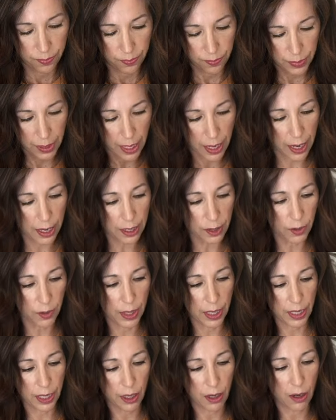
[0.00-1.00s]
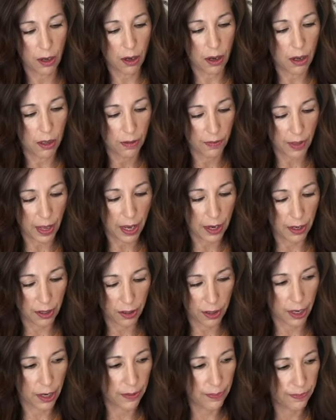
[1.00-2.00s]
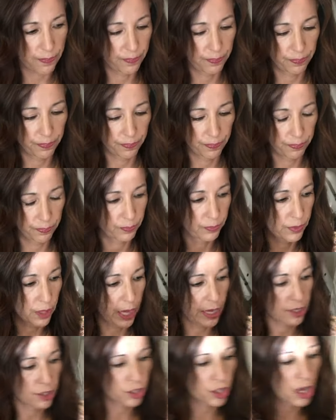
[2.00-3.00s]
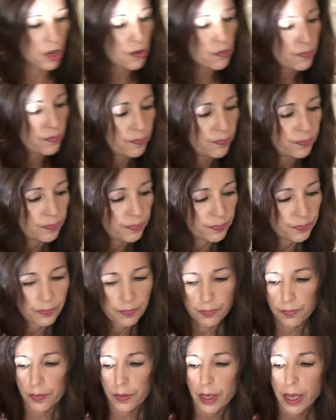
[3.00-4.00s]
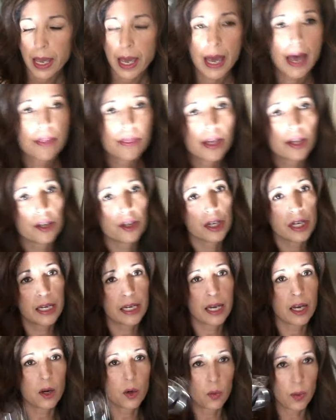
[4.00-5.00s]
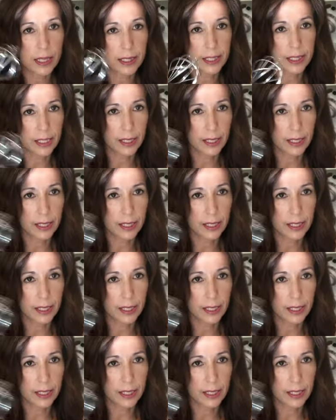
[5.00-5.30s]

Okay, you wanna get all of that in there, like so. And then you're gonna get a whisk,